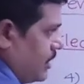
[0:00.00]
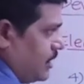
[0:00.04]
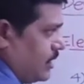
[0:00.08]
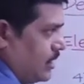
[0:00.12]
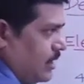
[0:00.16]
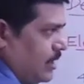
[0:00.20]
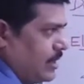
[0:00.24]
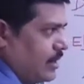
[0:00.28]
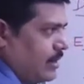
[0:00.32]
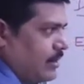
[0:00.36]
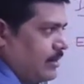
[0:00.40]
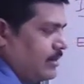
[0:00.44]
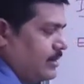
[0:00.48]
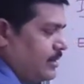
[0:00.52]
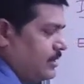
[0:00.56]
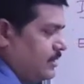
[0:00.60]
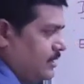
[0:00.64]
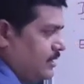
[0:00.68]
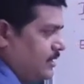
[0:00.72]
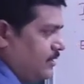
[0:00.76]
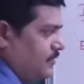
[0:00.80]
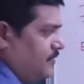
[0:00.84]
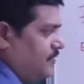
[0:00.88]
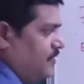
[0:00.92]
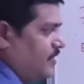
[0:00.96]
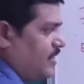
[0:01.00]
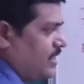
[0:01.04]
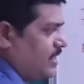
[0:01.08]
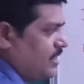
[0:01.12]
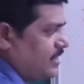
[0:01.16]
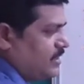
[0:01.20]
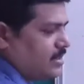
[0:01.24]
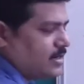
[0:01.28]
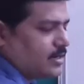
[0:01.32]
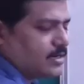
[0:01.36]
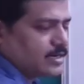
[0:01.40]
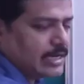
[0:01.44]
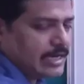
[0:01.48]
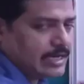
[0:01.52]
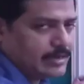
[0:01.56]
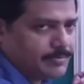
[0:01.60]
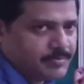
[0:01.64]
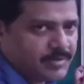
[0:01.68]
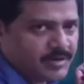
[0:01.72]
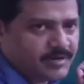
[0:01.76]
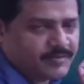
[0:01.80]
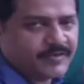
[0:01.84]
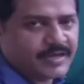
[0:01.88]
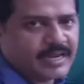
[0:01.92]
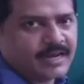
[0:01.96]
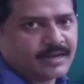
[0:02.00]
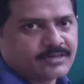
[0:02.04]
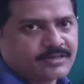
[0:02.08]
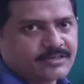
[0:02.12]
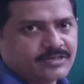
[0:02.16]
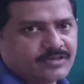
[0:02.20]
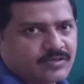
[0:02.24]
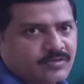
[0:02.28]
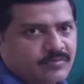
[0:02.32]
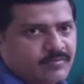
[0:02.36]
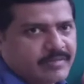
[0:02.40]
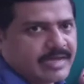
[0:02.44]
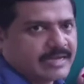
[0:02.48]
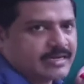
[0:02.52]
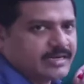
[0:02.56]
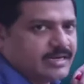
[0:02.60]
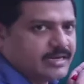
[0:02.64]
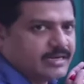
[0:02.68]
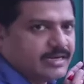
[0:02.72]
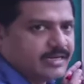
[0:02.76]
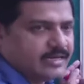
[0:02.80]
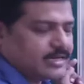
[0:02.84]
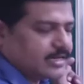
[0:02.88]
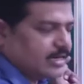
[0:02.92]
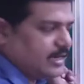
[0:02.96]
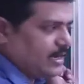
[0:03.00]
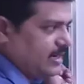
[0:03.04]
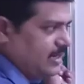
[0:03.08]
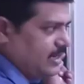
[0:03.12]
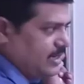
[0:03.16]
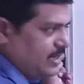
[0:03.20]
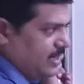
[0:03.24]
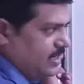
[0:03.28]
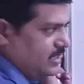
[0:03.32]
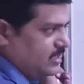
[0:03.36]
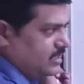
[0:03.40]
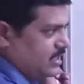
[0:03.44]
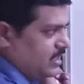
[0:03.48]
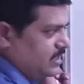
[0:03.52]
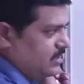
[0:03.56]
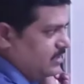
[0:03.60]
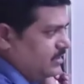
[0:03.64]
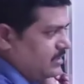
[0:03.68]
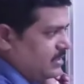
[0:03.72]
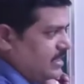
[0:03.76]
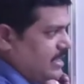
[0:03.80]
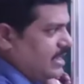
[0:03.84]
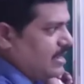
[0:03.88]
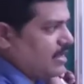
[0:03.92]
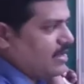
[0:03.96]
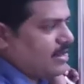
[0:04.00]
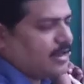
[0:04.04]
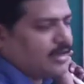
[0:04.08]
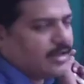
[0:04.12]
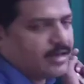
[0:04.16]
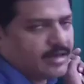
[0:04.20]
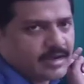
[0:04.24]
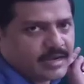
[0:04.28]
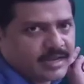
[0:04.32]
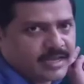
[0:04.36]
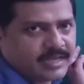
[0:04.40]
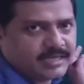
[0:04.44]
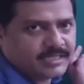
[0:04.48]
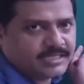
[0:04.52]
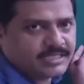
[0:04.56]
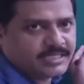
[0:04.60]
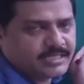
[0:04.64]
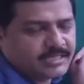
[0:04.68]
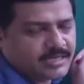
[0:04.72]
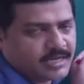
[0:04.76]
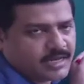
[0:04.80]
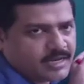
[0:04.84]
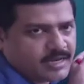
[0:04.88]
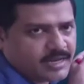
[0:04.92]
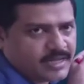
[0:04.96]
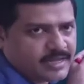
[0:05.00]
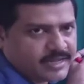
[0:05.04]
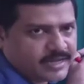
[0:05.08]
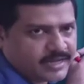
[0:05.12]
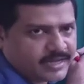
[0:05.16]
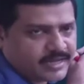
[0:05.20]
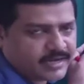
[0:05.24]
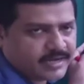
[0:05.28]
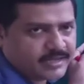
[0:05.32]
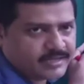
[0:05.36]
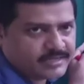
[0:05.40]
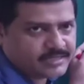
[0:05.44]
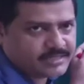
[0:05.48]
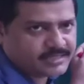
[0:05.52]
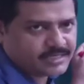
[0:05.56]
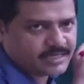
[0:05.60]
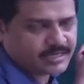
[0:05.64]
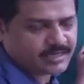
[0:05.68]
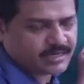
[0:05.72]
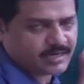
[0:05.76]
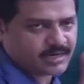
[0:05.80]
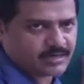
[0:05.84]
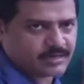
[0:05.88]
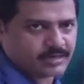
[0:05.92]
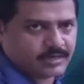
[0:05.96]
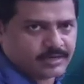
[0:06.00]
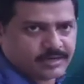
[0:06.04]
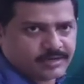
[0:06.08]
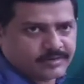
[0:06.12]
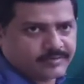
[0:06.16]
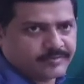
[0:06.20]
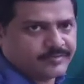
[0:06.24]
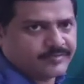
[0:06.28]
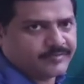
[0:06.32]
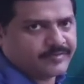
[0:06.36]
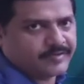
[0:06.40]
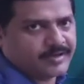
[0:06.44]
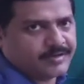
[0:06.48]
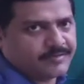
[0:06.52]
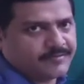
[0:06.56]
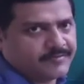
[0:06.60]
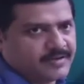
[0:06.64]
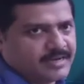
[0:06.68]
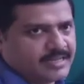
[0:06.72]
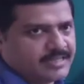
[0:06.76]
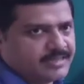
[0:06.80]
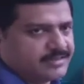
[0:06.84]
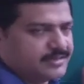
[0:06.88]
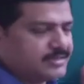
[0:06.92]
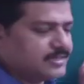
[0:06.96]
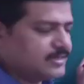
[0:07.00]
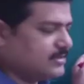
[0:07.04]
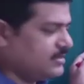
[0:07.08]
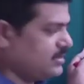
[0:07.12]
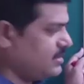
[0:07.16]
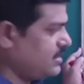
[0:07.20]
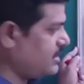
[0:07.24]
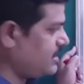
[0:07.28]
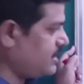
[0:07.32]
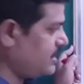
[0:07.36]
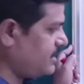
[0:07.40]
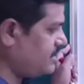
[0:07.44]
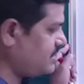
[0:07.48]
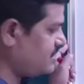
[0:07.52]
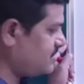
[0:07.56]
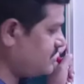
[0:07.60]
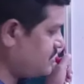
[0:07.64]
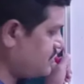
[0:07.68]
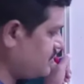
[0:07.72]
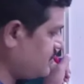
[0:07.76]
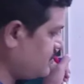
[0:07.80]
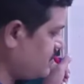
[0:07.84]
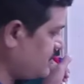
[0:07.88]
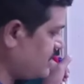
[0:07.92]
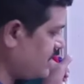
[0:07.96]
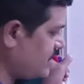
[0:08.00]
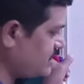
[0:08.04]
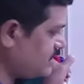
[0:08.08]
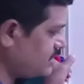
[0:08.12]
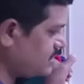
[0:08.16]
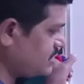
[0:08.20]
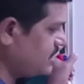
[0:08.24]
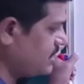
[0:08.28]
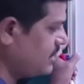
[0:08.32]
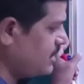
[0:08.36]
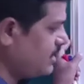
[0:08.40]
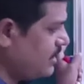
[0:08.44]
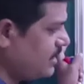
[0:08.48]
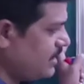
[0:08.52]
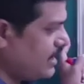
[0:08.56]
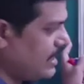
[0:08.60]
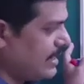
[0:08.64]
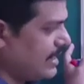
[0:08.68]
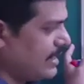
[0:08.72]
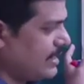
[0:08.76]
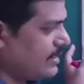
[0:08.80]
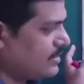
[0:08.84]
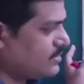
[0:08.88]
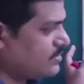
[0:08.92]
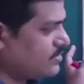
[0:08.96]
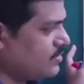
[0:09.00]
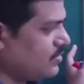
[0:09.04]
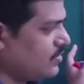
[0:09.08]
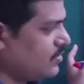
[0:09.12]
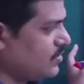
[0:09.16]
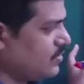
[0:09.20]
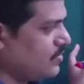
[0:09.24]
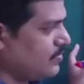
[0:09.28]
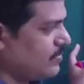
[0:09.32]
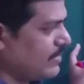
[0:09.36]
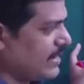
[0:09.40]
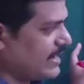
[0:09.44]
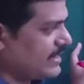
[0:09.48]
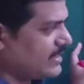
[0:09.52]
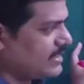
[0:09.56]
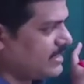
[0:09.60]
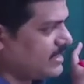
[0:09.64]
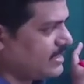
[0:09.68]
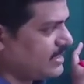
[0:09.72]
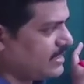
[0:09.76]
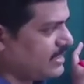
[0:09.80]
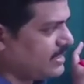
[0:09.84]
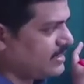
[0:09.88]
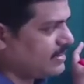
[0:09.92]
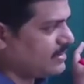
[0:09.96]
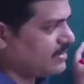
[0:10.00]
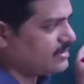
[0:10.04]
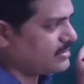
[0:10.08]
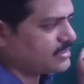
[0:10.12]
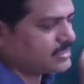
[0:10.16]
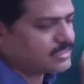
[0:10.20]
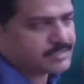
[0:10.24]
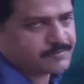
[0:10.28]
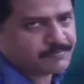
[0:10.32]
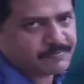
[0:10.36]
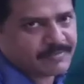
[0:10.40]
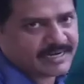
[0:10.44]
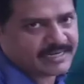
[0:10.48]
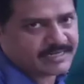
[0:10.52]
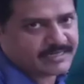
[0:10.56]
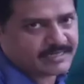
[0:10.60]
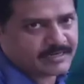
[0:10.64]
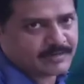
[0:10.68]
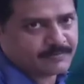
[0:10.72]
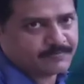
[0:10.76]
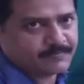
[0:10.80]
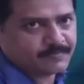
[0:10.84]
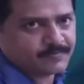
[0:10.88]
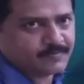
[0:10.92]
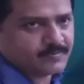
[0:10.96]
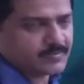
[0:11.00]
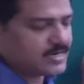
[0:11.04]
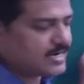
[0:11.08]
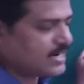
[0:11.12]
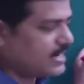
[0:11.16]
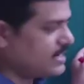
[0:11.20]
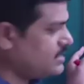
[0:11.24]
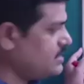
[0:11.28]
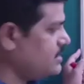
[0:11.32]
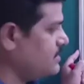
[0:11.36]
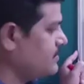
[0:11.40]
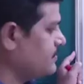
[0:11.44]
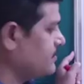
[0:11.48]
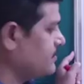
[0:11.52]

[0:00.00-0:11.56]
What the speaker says: all different type of electromagnetic radiation, they are arranged in increasing order of wavelength, that is known as electromagnetic spectrum, right?